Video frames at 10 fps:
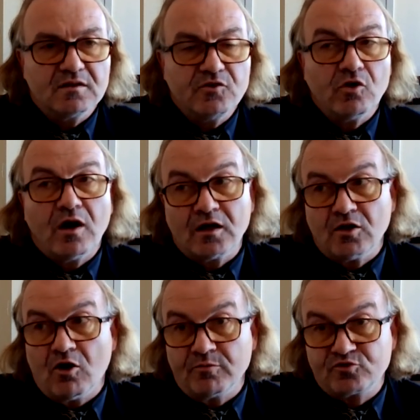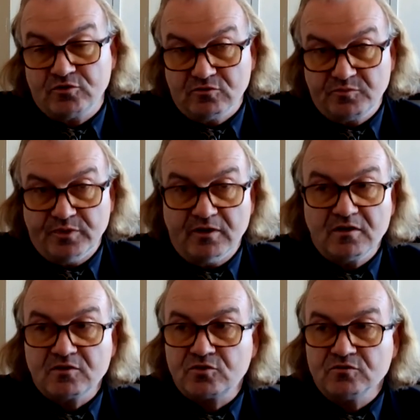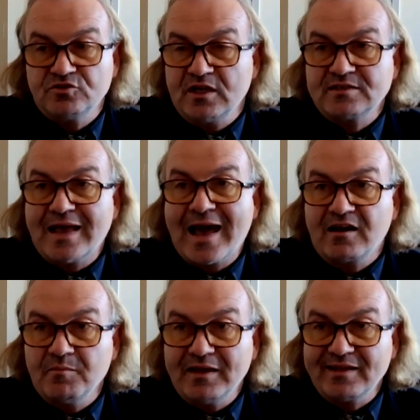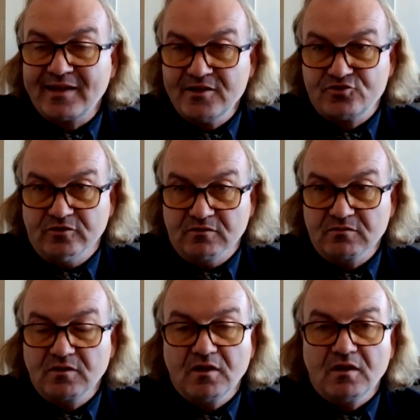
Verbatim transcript: Your other option would be to just add a medication.